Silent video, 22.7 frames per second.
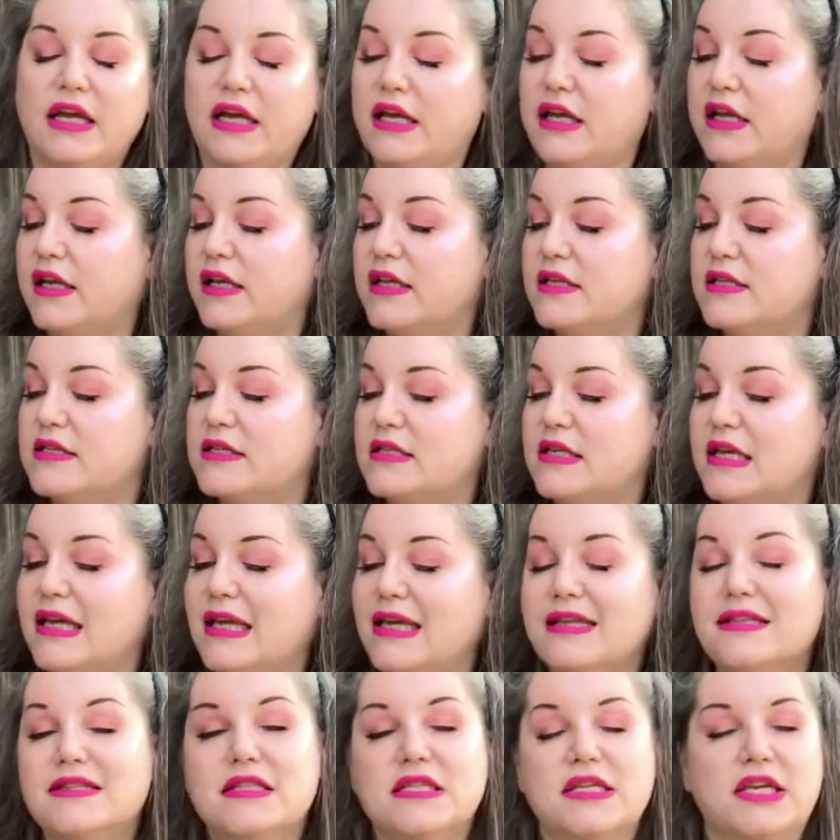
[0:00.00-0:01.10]
it is
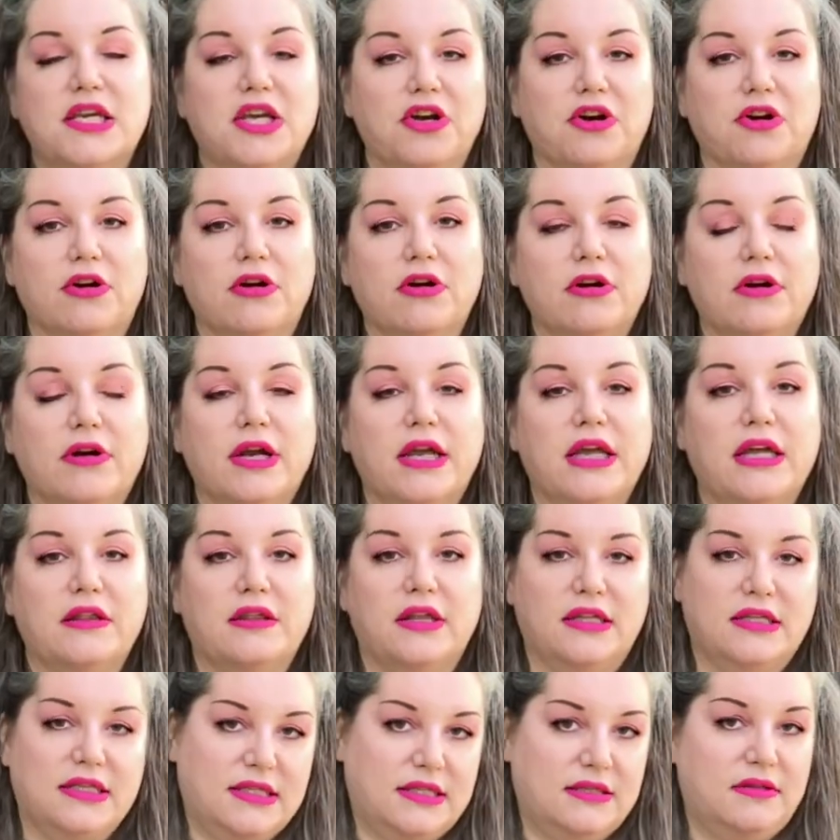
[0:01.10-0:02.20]
insecure in,
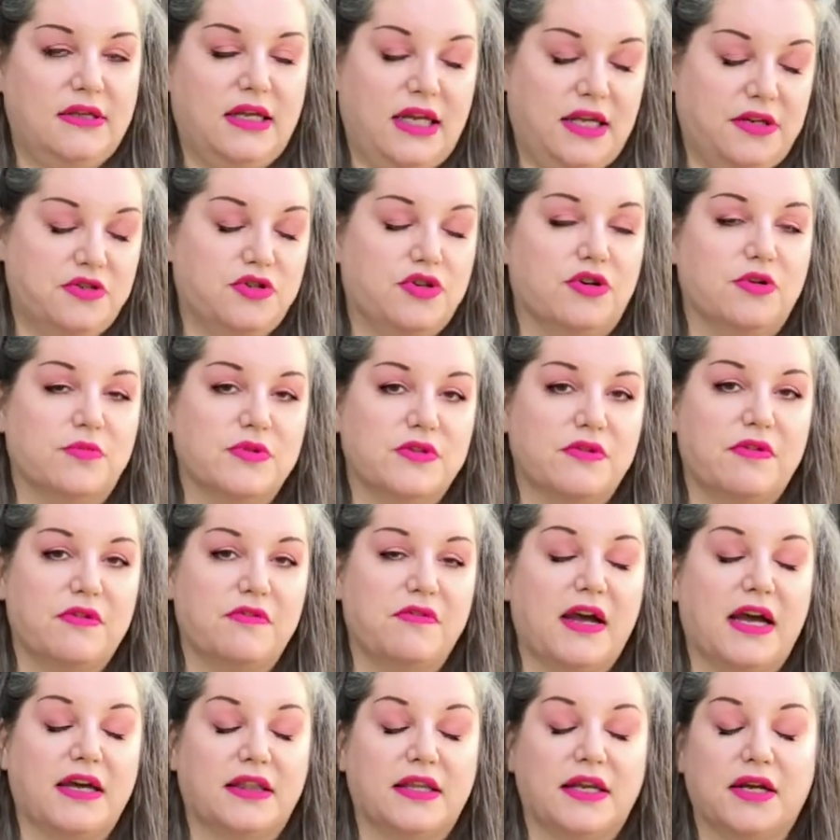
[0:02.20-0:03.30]
in terms of the
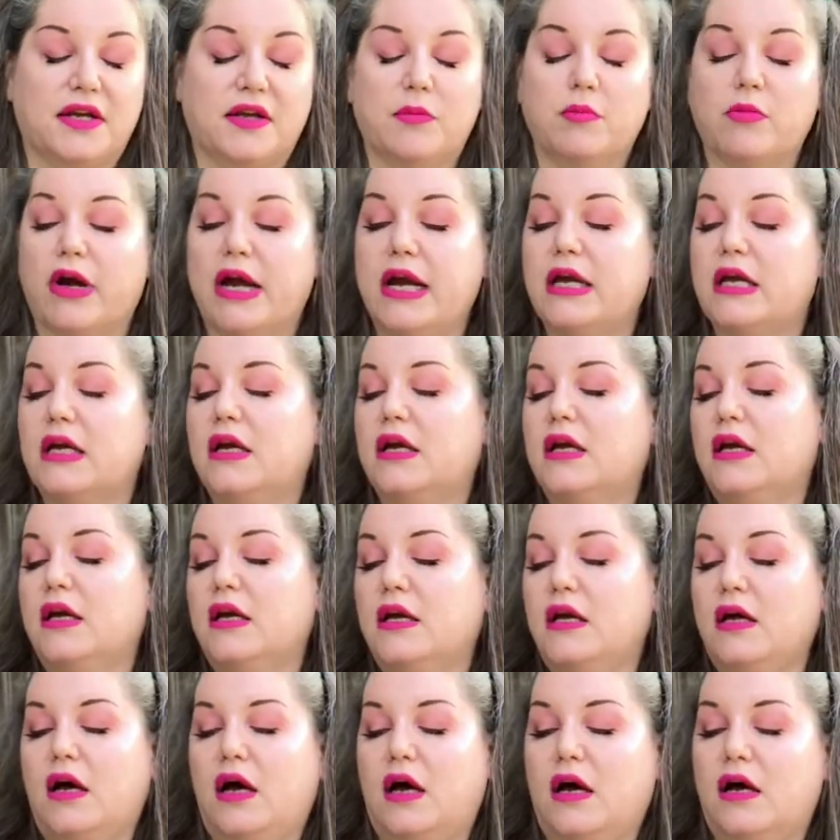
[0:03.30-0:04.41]
fact that it can break.
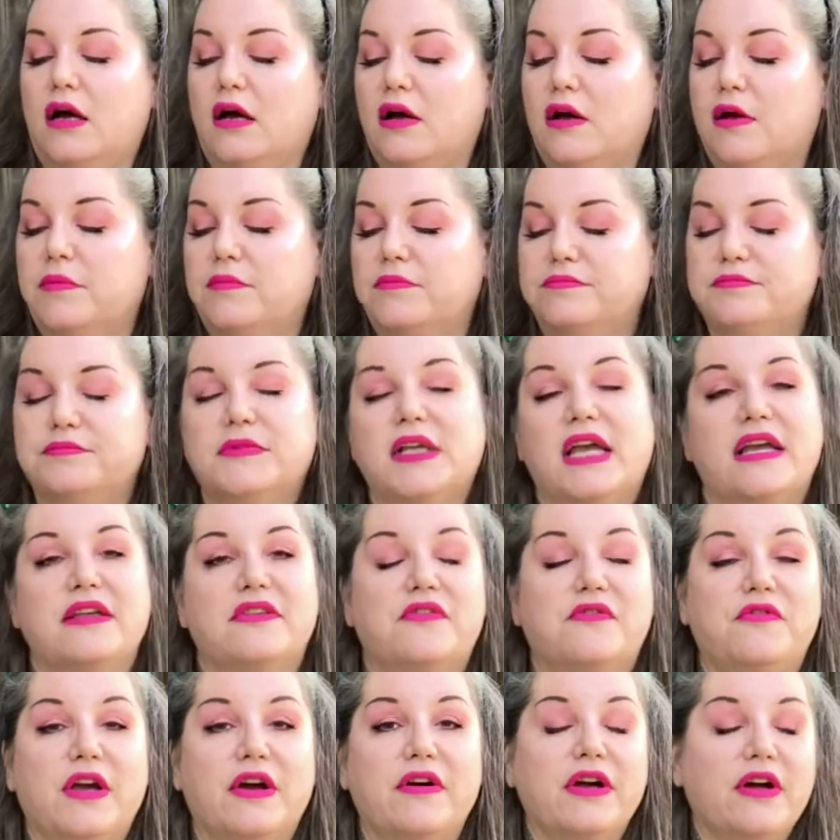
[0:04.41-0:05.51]
Um, it's
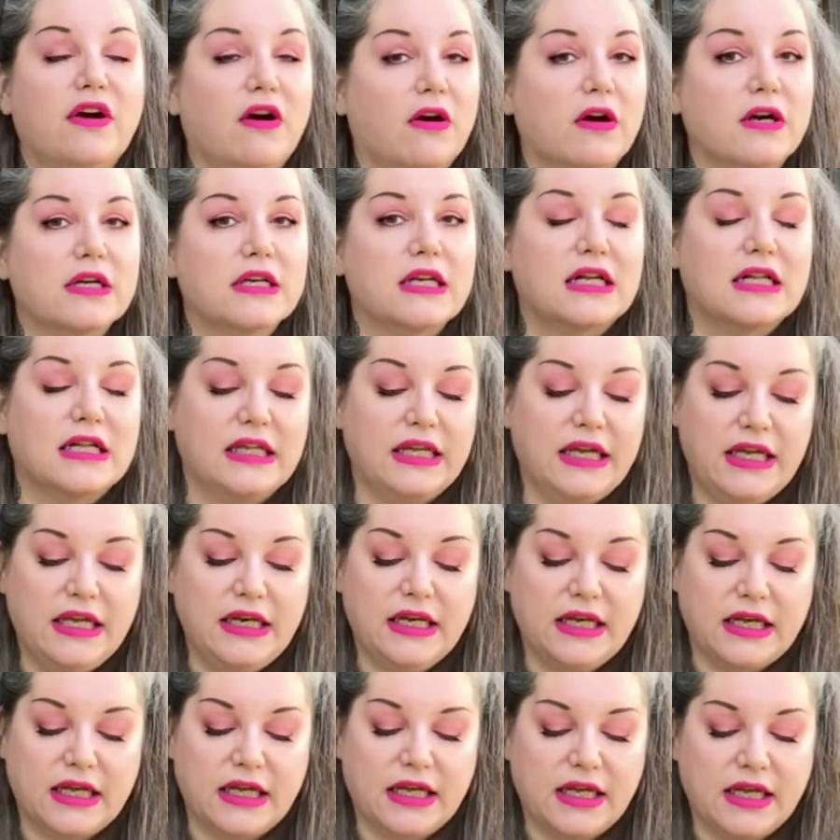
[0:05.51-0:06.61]
very hard to clean.
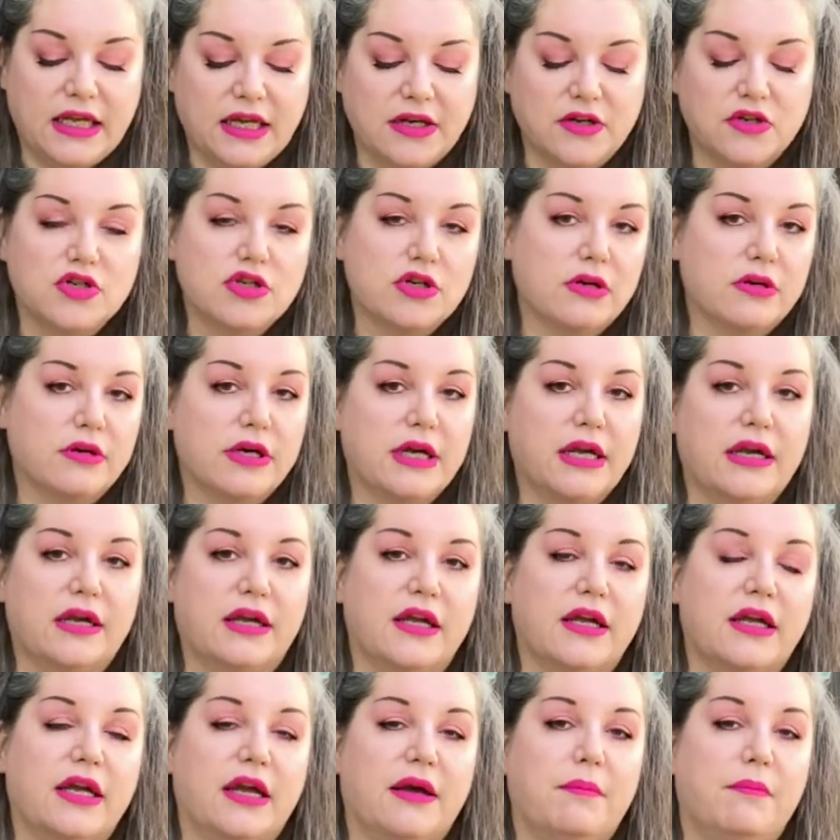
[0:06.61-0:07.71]
It can get dirt, it can
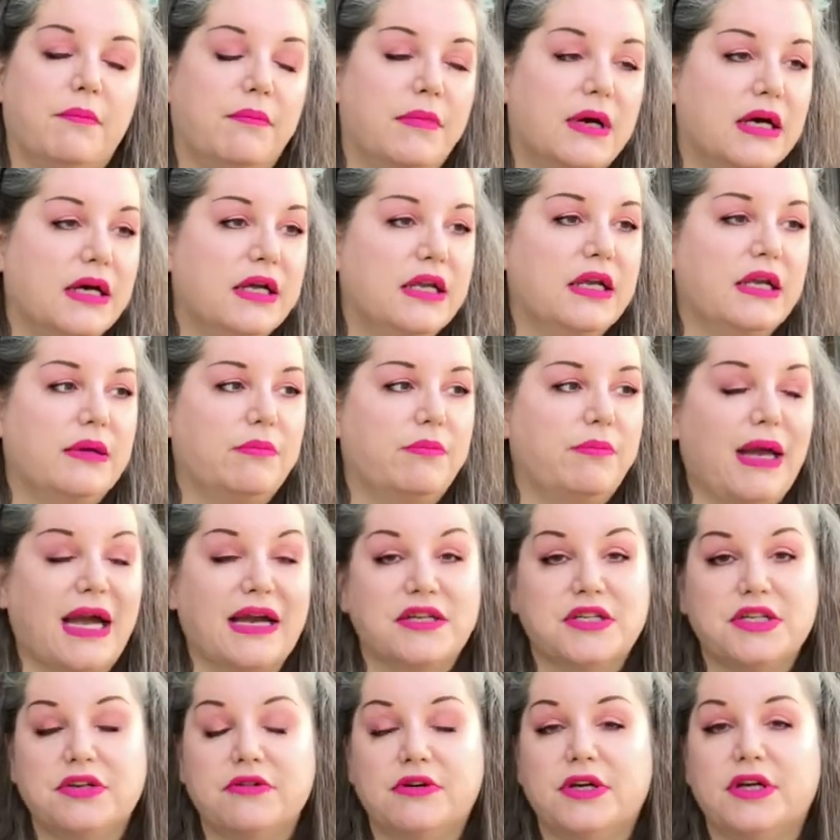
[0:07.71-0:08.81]
get mud, it,
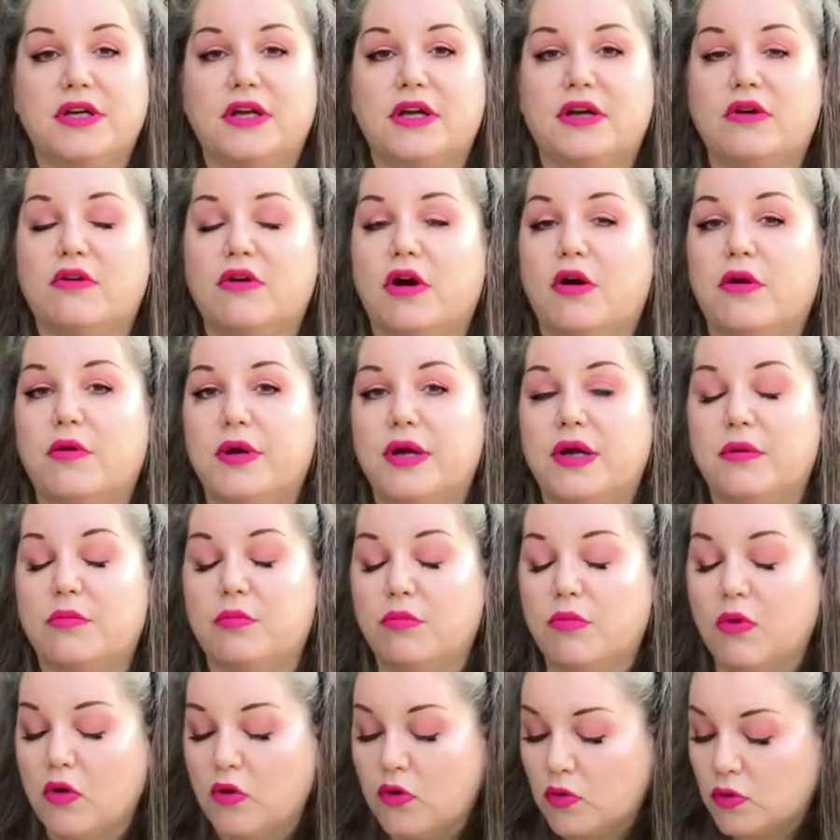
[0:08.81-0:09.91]
bacteria can grow in it,
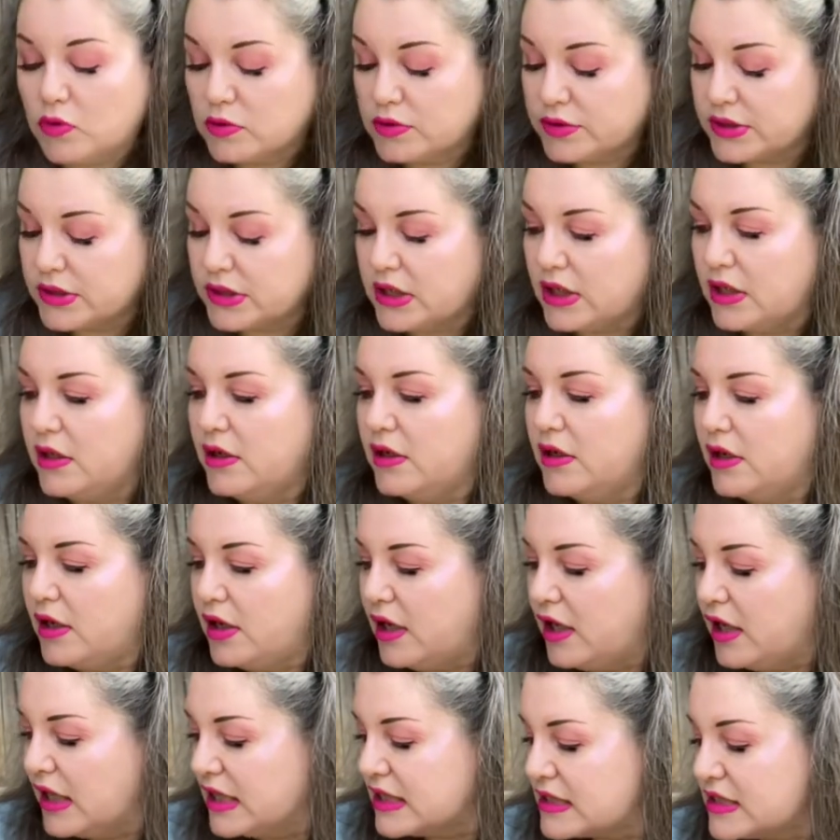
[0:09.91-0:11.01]
mold.
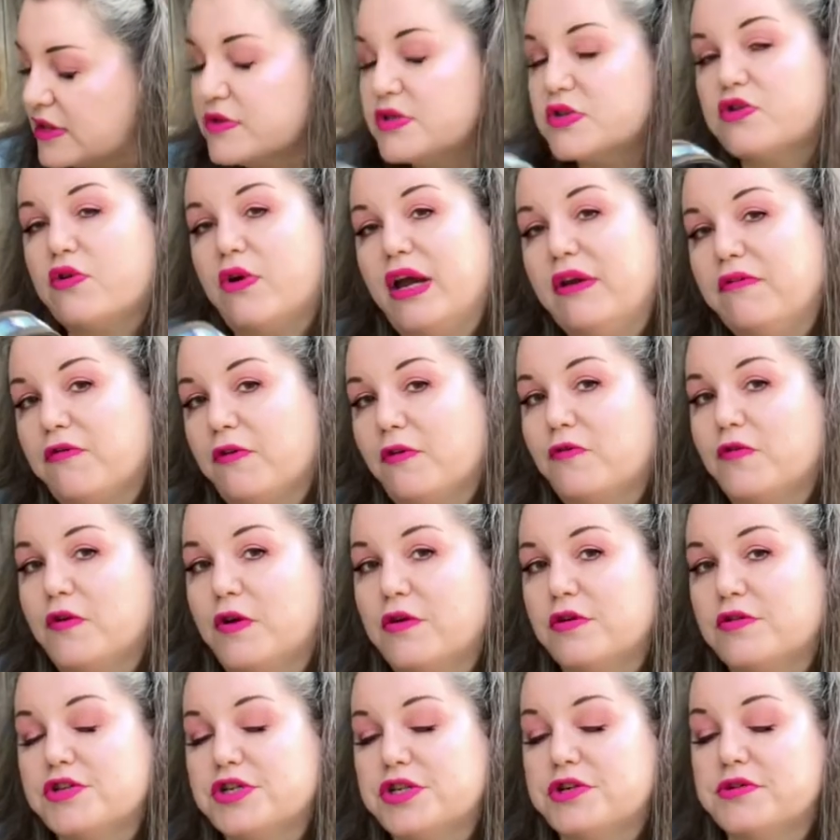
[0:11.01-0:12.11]
Uh, so it's great for photo
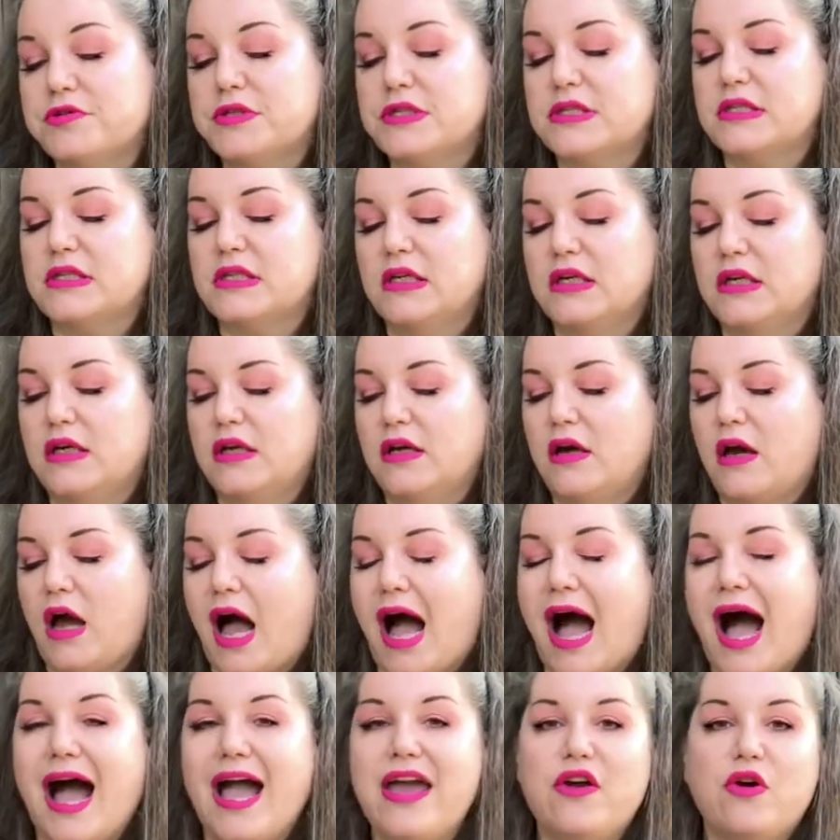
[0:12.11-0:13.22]
shoots.
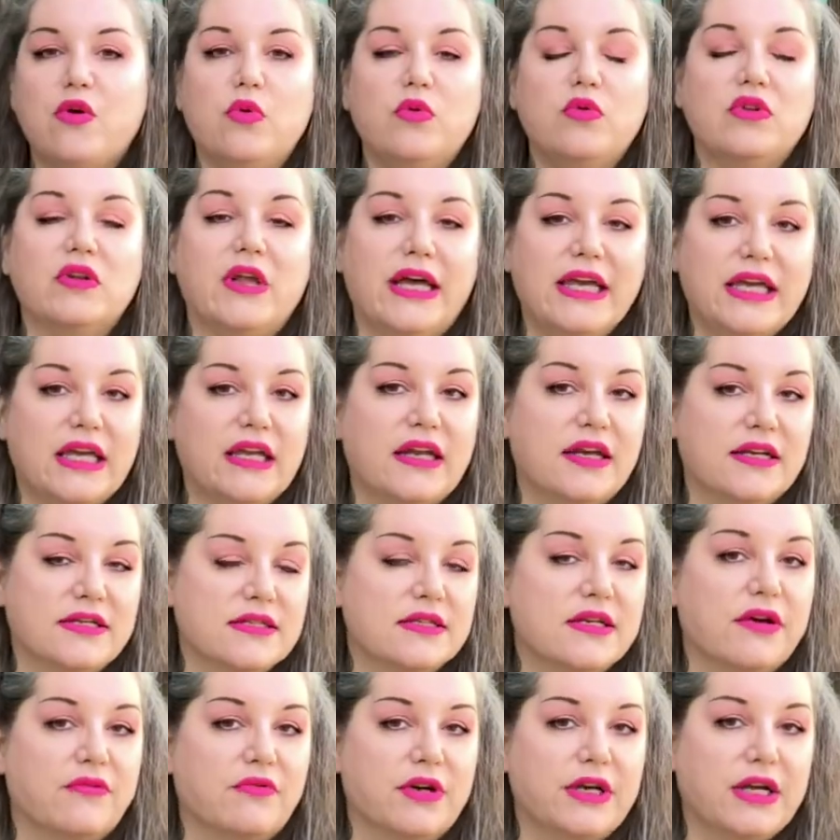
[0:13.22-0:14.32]
I don't like it as an
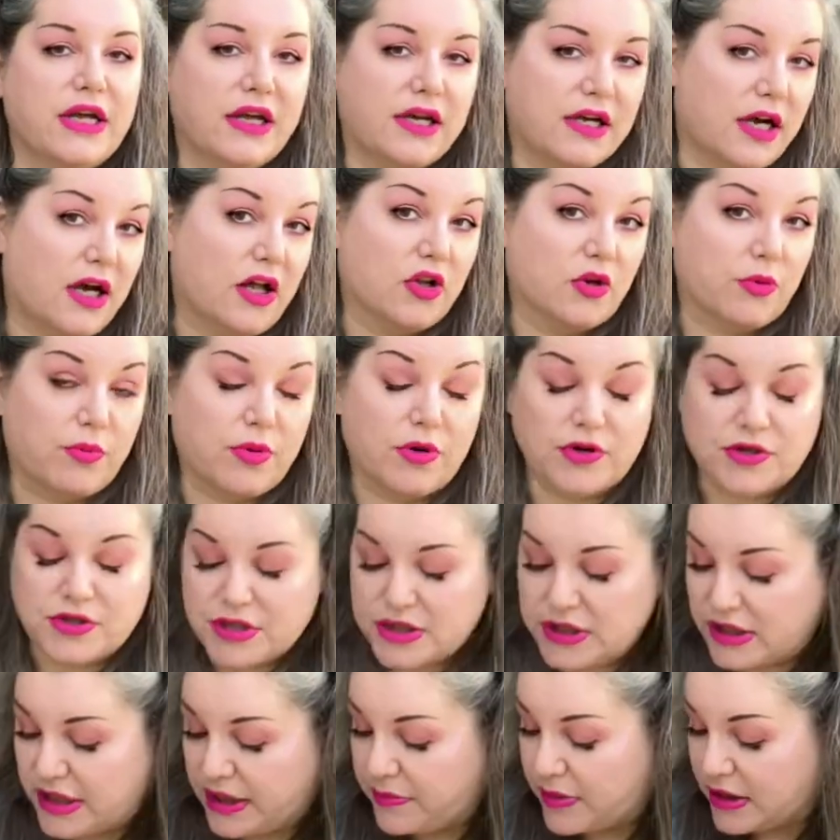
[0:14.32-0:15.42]
everyday color
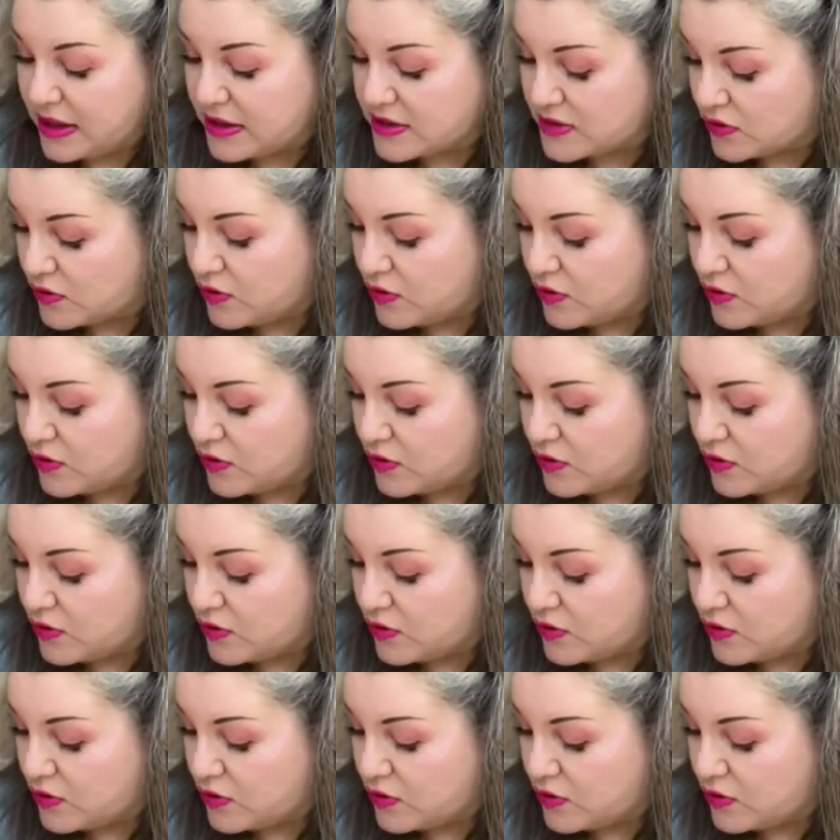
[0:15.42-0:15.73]
personally because of